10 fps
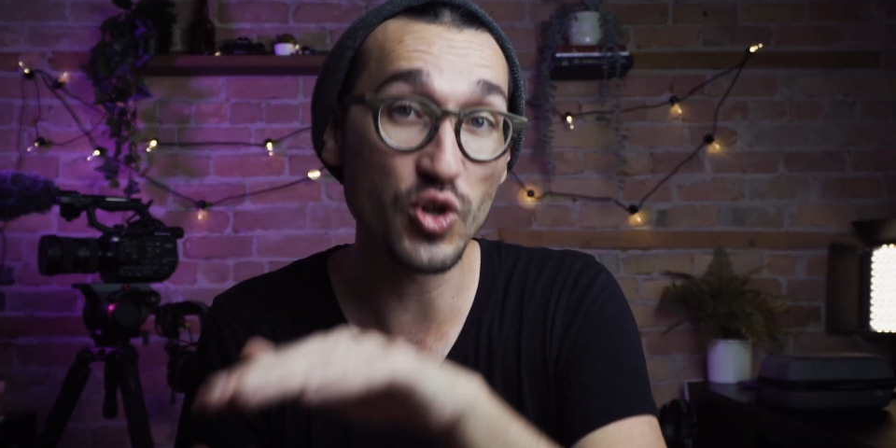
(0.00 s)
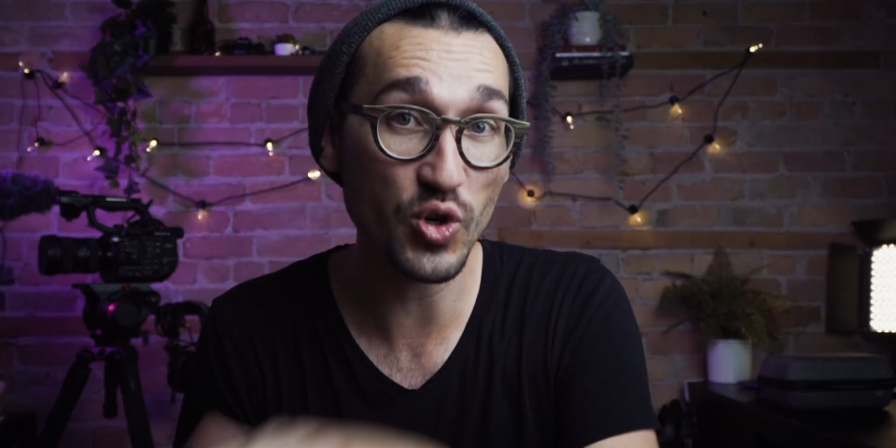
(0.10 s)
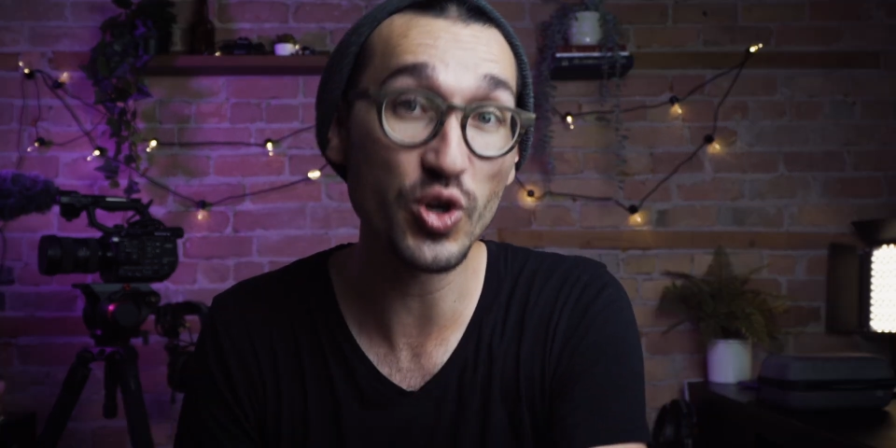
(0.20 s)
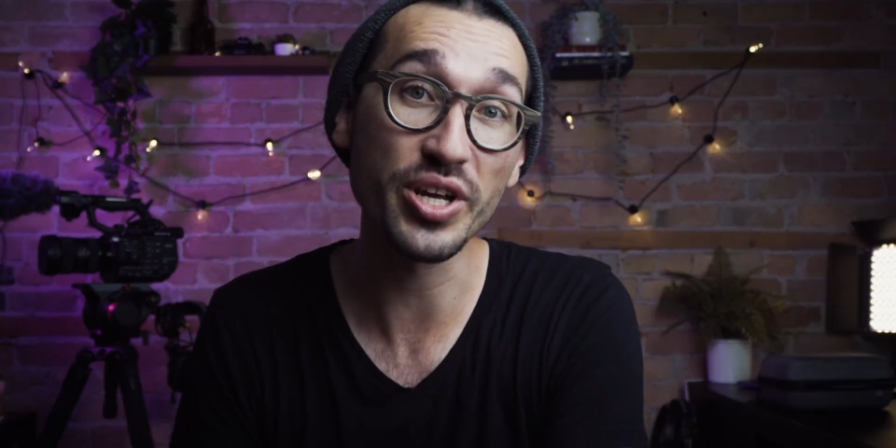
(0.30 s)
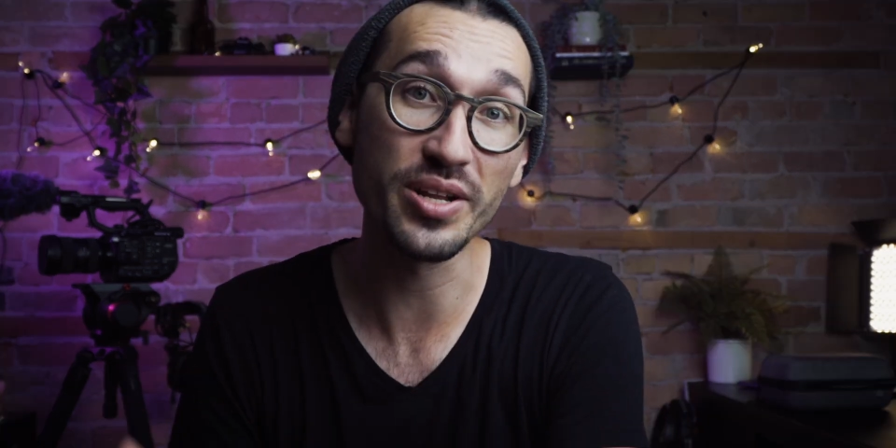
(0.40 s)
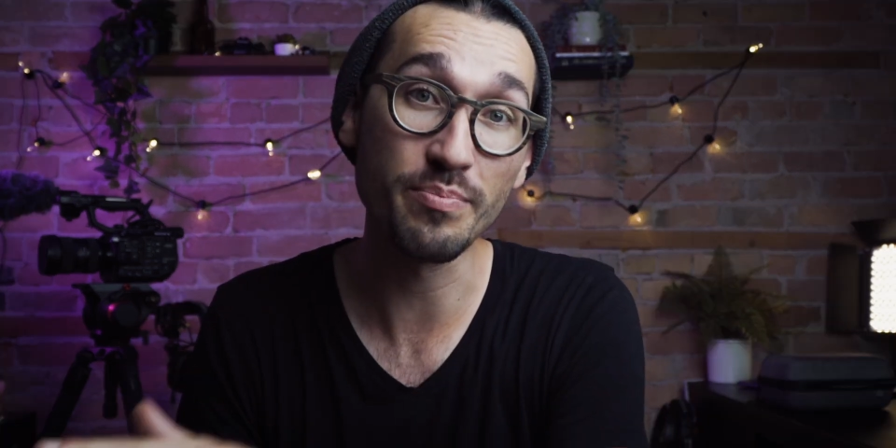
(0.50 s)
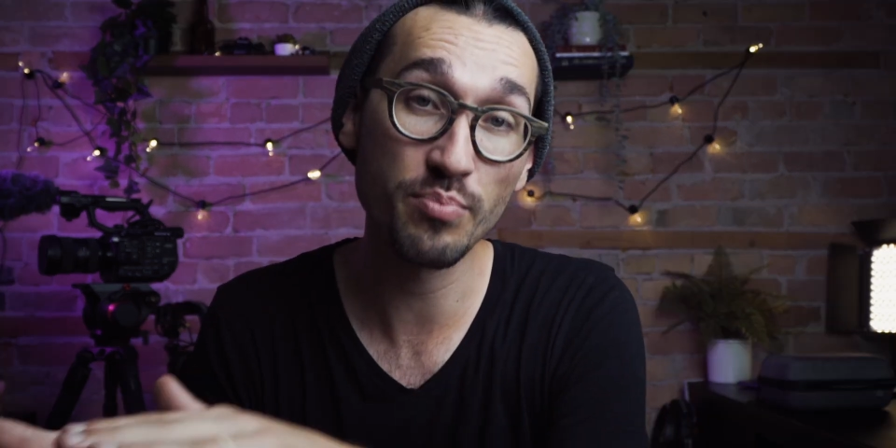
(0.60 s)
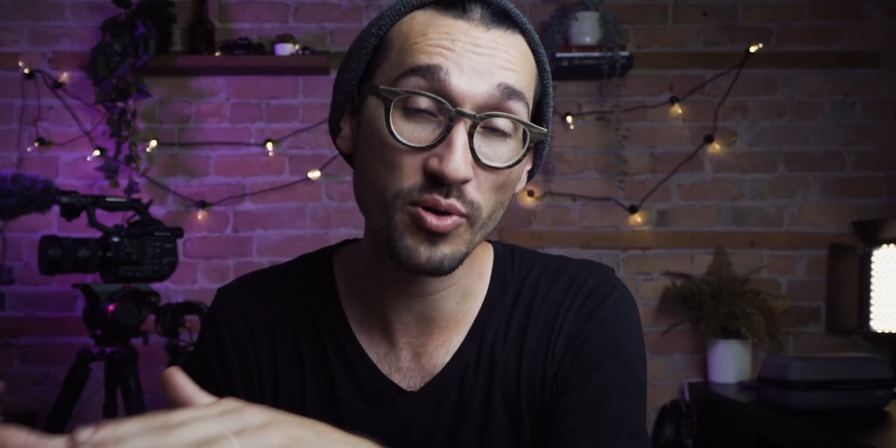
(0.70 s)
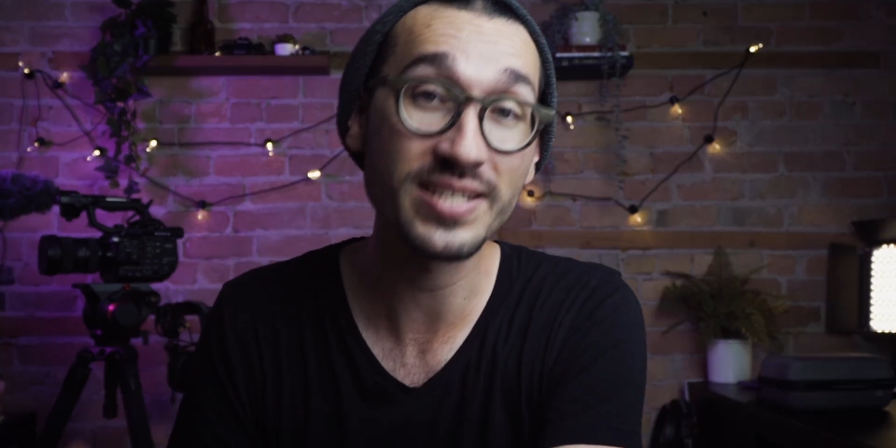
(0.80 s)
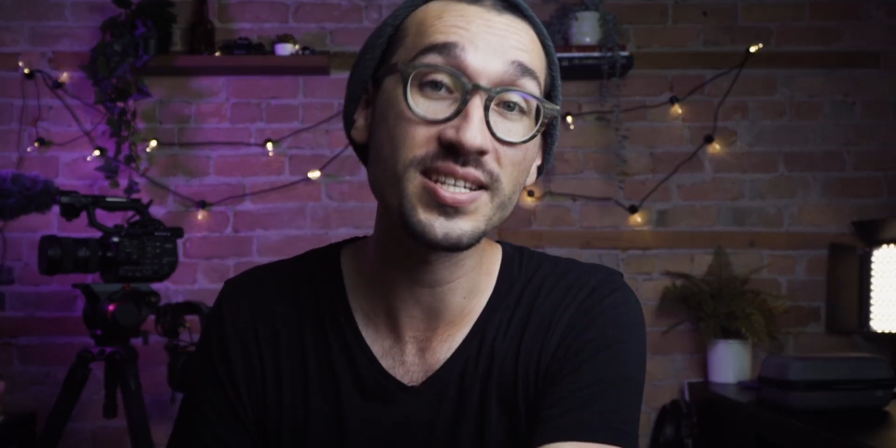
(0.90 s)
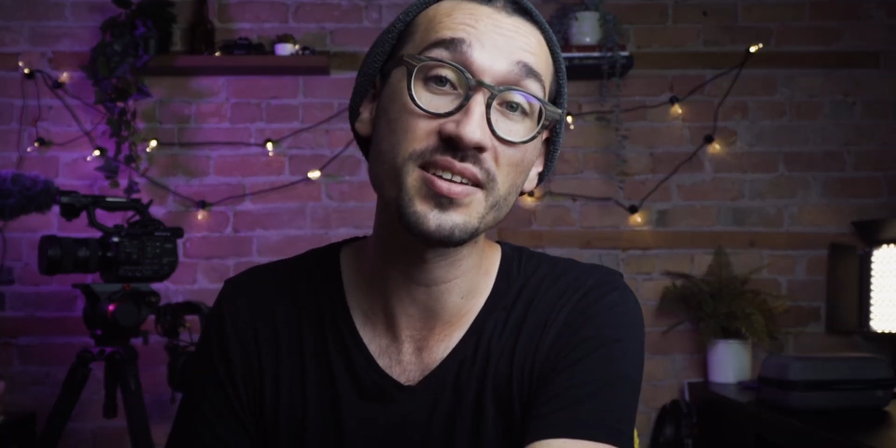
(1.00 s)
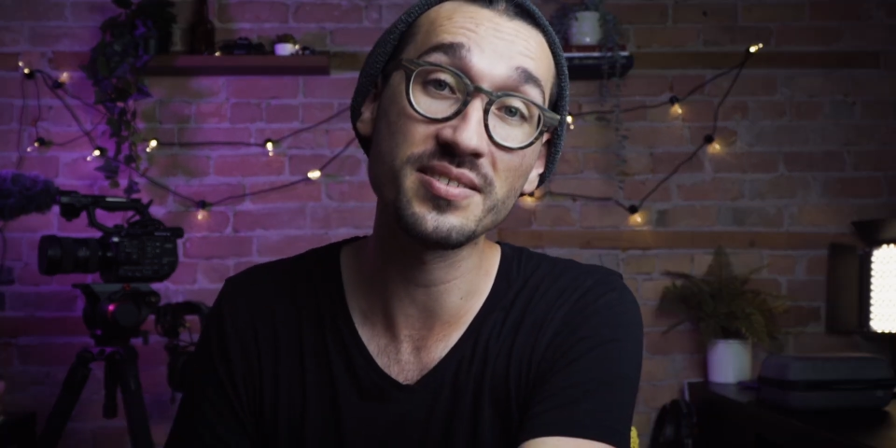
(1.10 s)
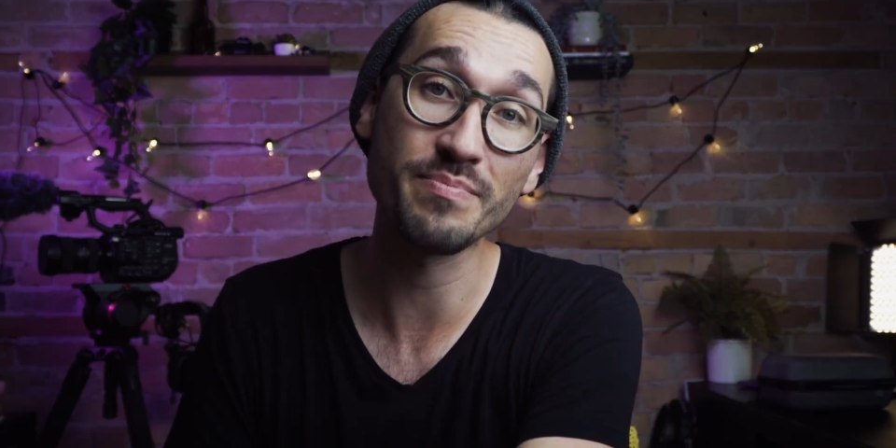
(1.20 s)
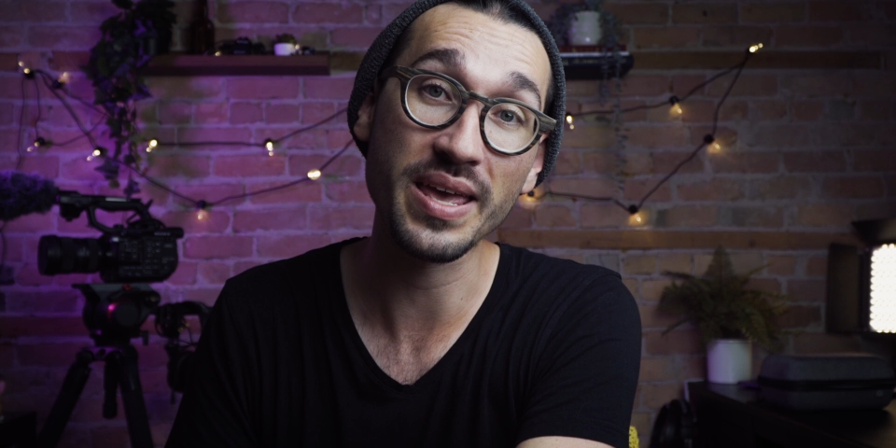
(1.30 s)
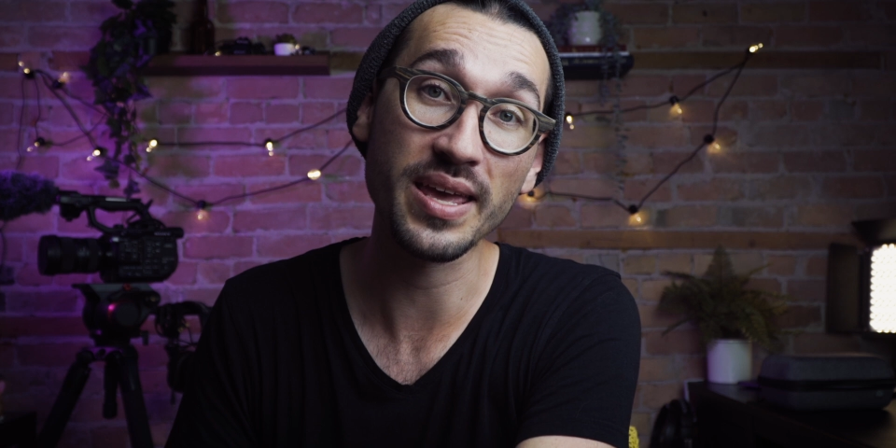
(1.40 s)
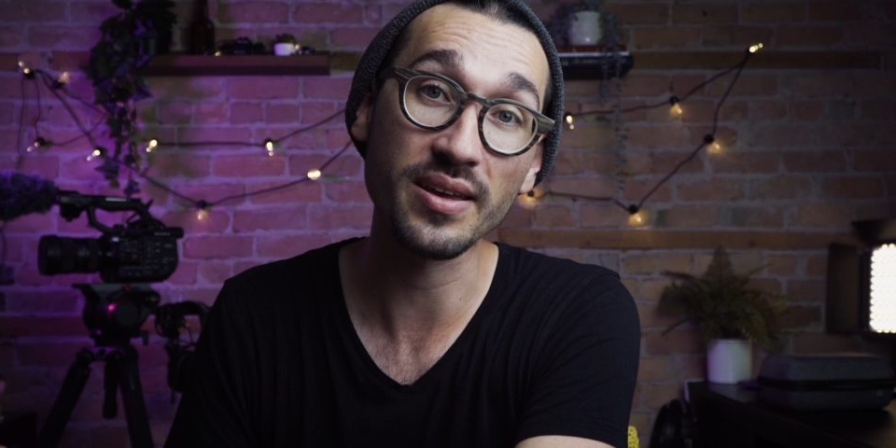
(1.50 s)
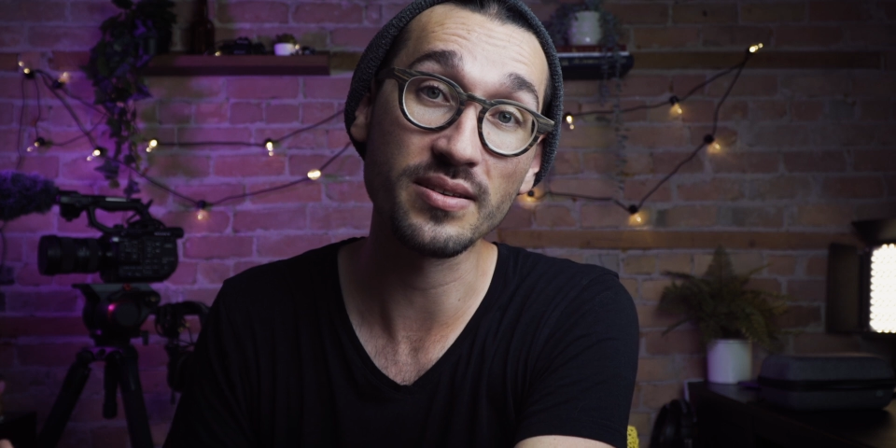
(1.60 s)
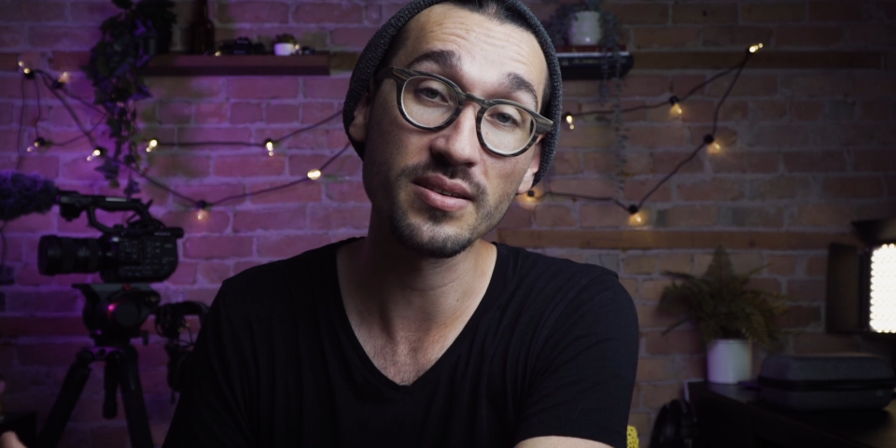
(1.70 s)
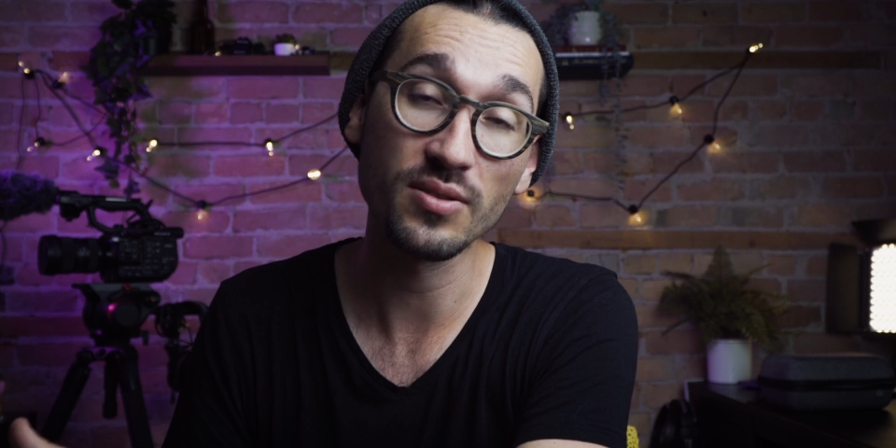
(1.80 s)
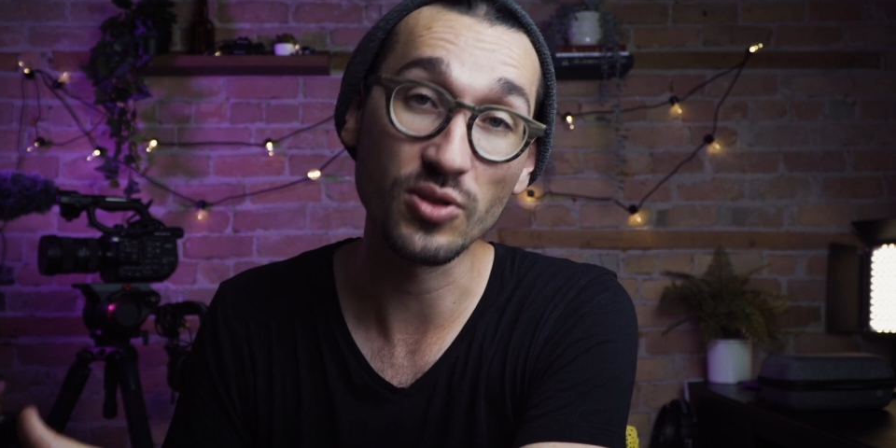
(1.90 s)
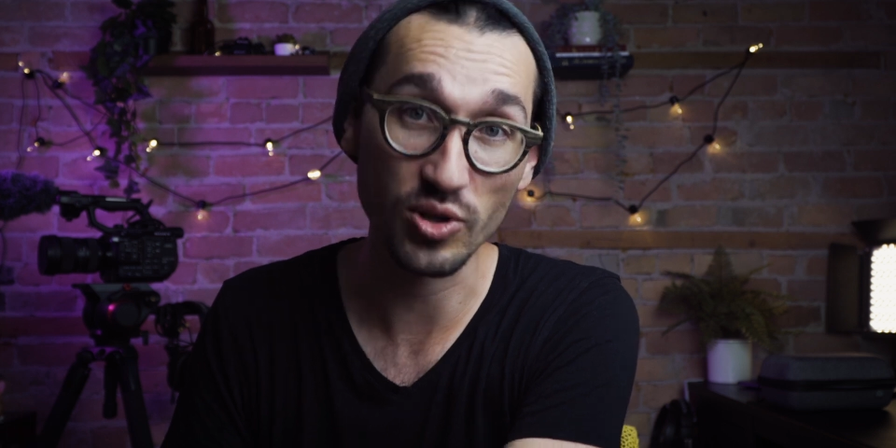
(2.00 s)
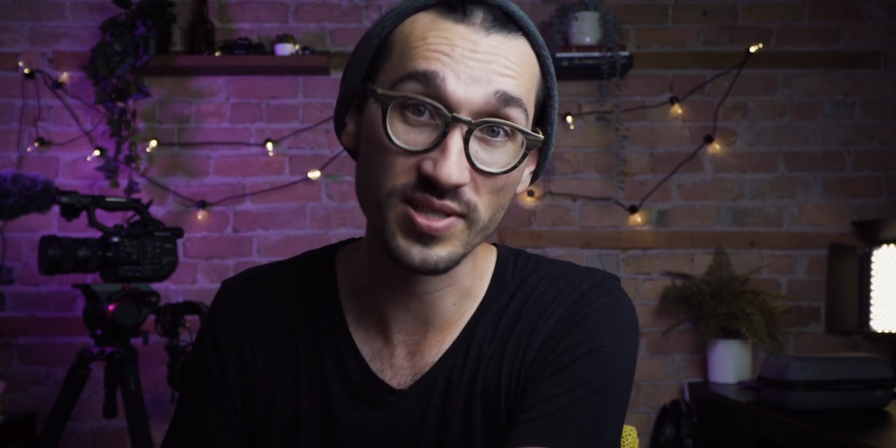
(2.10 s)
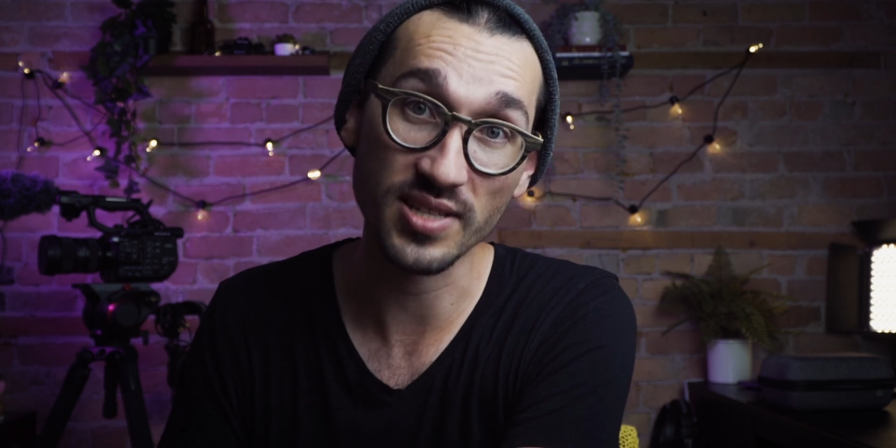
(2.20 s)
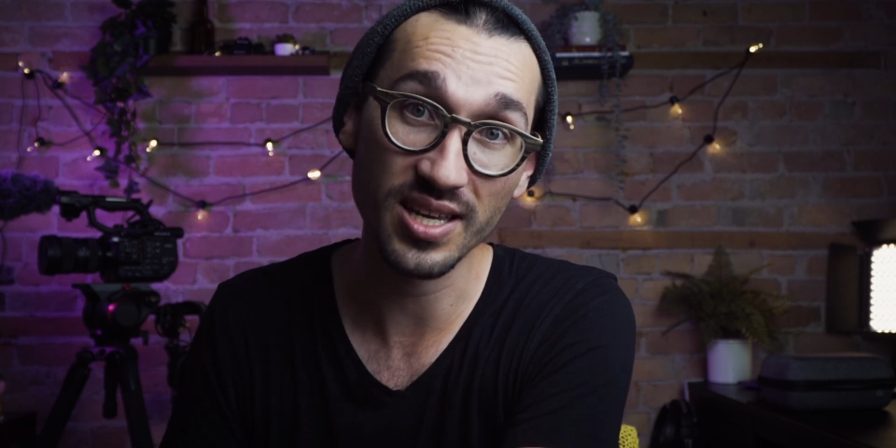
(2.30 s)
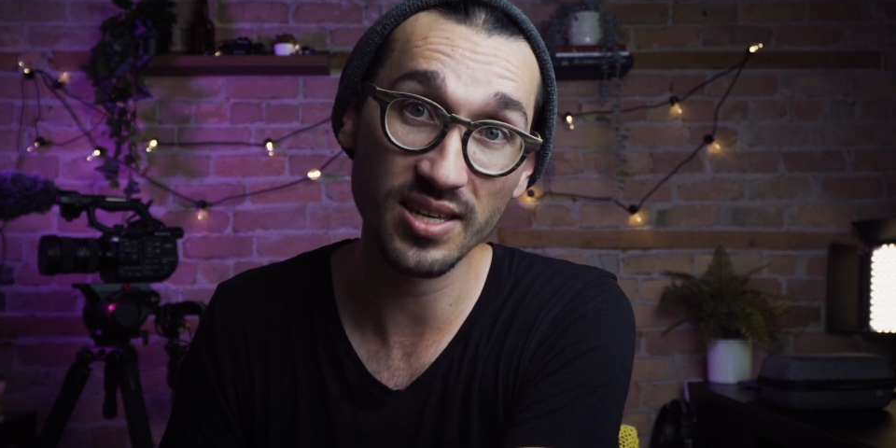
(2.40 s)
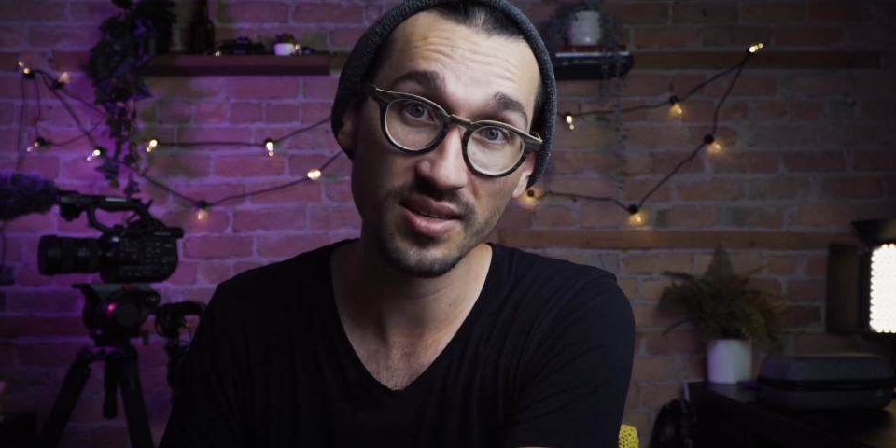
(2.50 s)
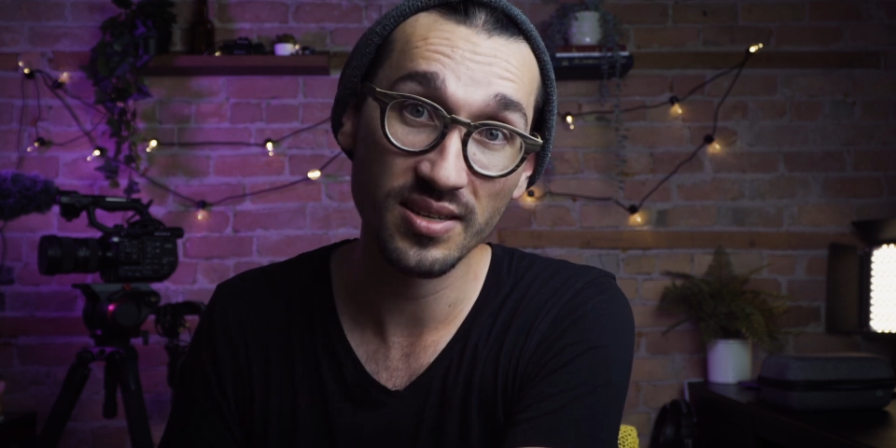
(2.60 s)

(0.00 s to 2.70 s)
good print-on-demand looks like.